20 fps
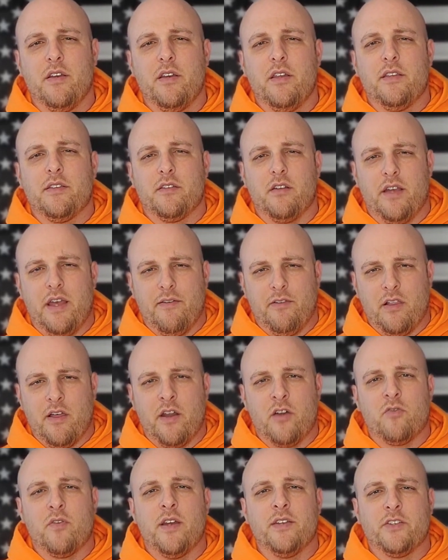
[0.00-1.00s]
It's going to have a lot
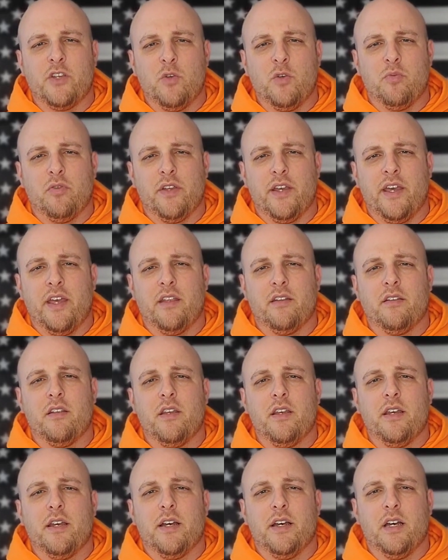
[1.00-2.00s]
of rescue plan
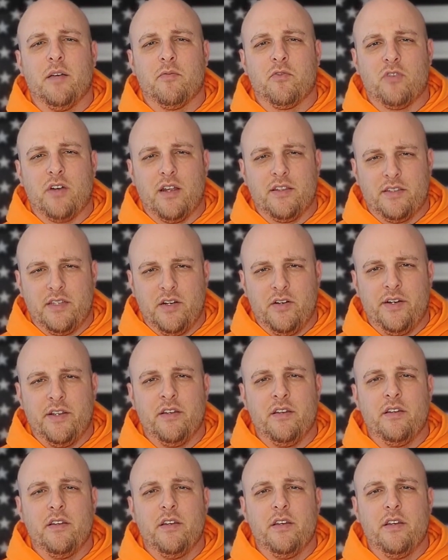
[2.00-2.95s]
criteria,